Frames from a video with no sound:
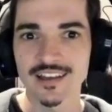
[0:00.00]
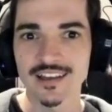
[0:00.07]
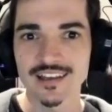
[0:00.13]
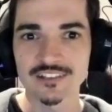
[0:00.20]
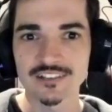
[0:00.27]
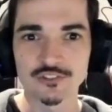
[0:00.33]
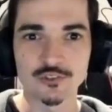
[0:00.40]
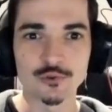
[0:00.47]

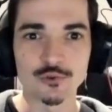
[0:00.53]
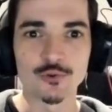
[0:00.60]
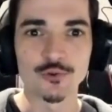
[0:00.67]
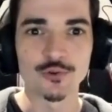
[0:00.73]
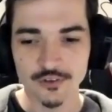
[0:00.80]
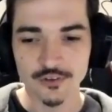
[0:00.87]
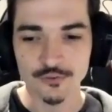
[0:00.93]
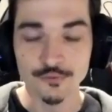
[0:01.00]
to
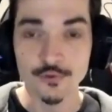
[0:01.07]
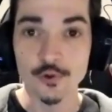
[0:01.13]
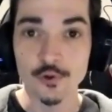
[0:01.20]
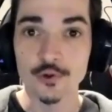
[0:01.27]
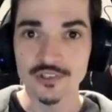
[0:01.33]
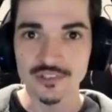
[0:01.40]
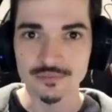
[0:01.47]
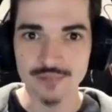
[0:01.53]

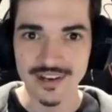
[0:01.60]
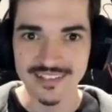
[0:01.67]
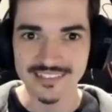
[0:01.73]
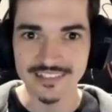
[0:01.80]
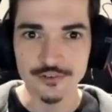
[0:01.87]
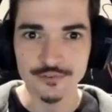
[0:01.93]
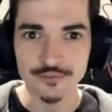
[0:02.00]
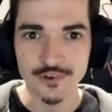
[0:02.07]
focus
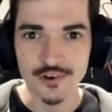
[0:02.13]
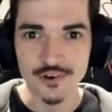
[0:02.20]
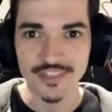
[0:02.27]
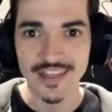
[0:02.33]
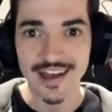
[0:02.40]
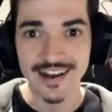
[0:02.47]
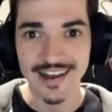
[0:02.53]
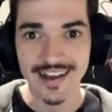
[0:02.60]
myself on
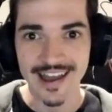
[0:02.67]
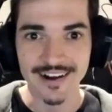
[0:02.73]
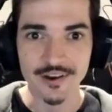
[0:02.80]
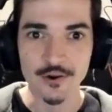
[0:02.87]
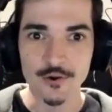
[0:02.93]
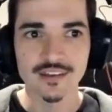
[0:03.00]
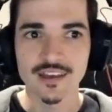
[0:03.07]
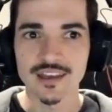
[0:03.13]
that at
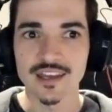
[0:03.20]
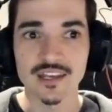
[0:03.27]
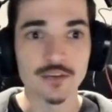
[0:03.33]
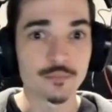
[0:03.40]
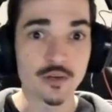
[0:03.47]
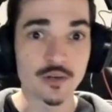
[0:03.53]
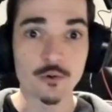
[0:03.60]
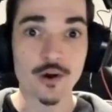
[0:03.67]
home. It can
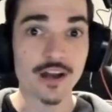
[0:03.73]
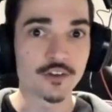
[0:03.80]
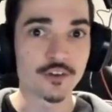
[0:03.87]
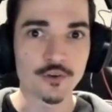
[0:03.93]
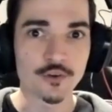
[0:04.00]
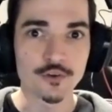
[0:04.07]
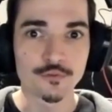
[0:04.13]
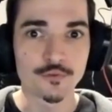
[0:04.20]
be quite
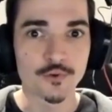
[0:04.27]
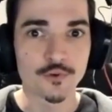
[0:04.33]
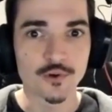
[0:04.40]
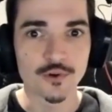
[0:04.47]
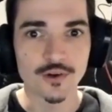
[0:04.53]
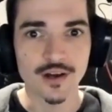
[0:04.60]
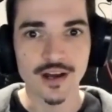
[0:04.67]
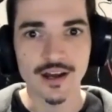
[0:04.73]
good
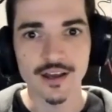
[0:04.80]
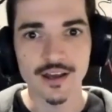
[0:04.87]
for uh,